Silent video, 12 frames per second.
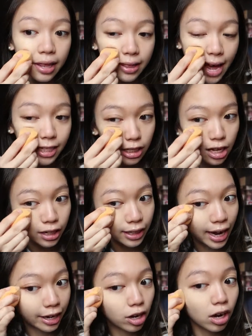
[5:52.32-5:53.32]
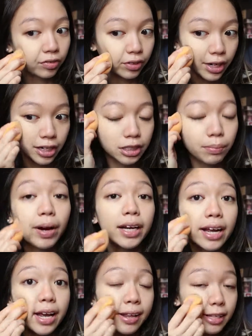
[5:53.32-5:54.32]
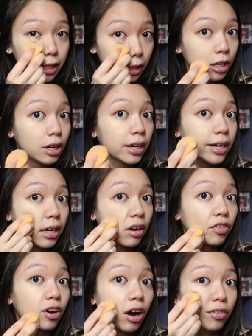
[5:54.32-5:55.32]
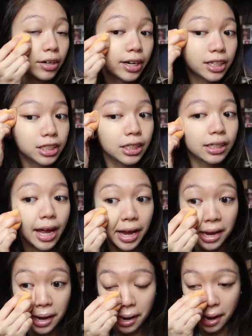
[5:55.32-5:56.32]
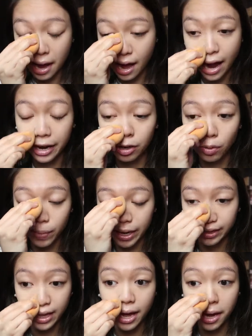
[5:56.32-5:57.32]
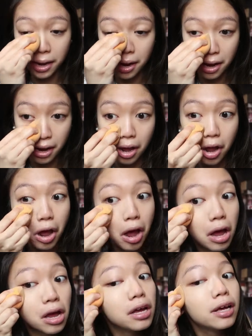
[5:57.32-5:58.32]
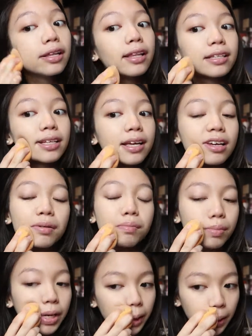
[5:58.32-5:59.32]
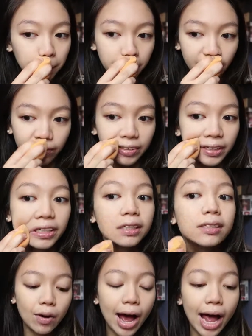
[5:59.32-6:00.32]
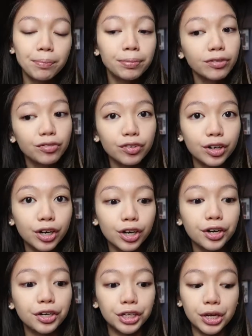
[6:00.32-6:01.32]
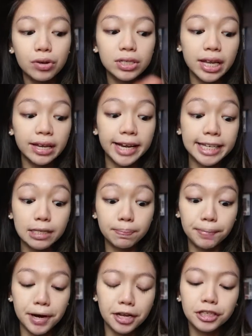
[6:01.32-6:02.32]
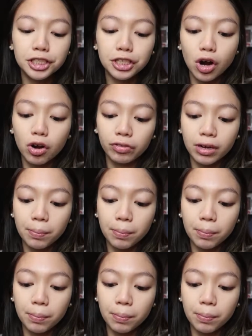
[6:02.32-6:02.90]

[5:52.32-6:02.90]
That's not high coverage, but it's good enough coverage. Like, I don't mind that. That's like medium coverage. Now, I prefer using a sponge over